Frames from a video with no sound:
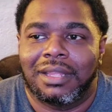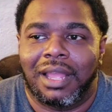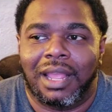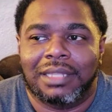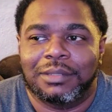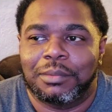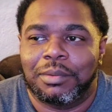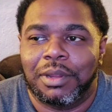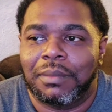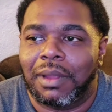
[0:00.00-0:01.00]
I got to the
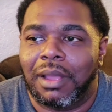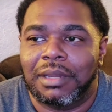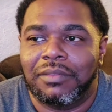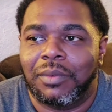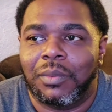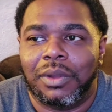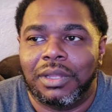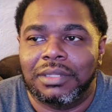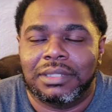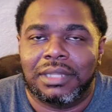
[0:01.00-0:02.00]
point where I don't even
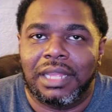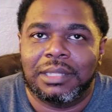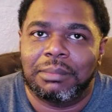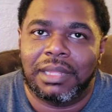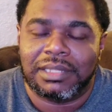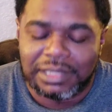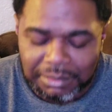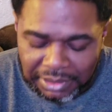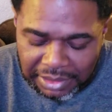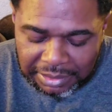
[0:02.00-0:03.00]
want to take the medicine
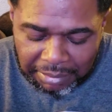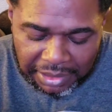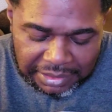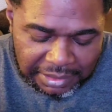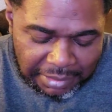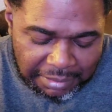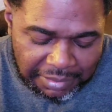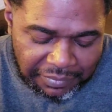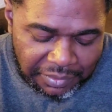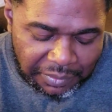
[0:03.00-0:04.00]
because the medicine made me
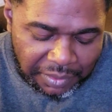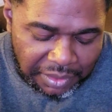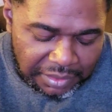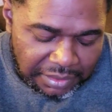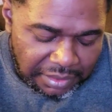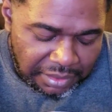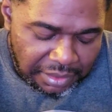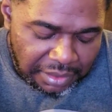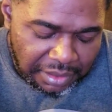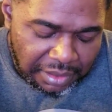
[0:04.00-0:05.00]
feel worse.
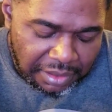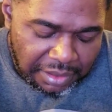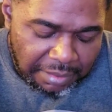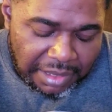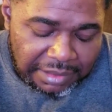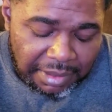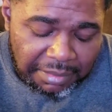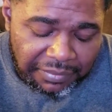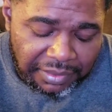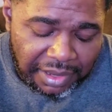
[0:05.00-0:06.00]
Medicine made
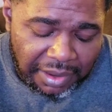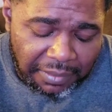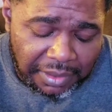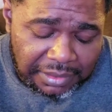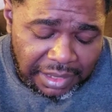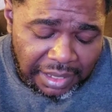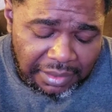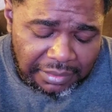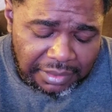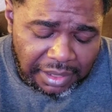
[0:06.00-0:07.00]
me feel a lot worse. Like
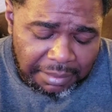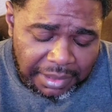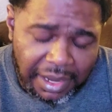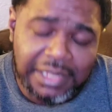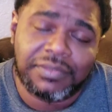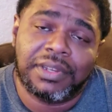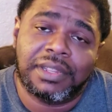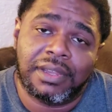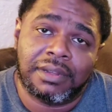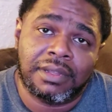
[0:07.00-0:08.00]
my next
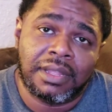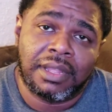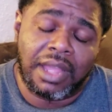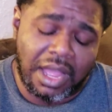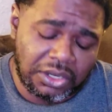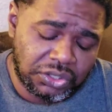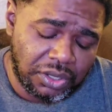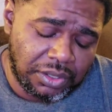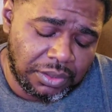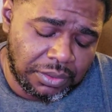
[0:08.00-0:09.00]
video, I'll show
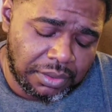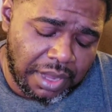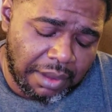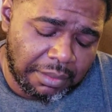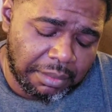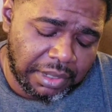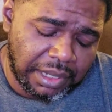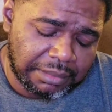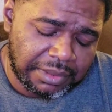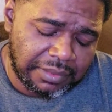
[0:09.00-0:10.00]
you, I will bring
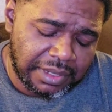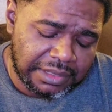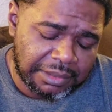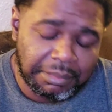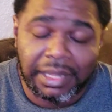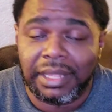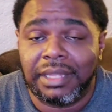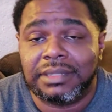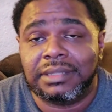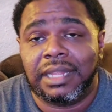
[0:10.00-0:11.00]
up the list of
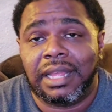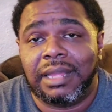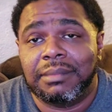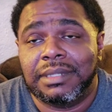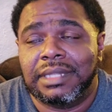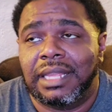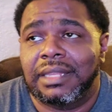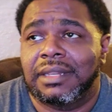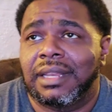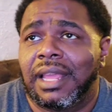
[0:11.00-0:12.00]
meds that I've been
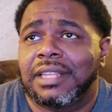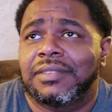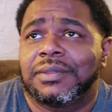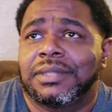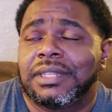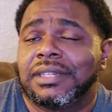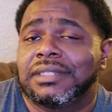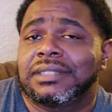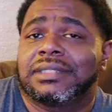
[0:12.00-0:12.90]
taking the last few years.